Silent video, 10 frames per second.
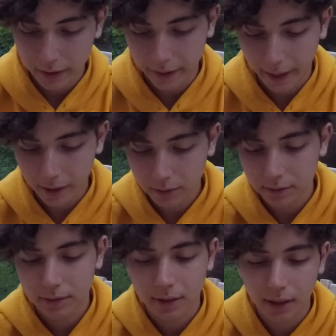now
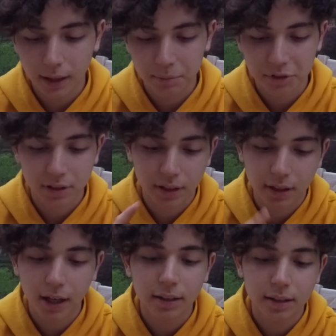I'm just gonna
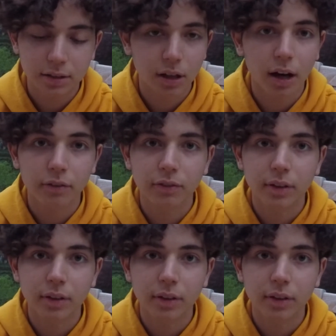cut this off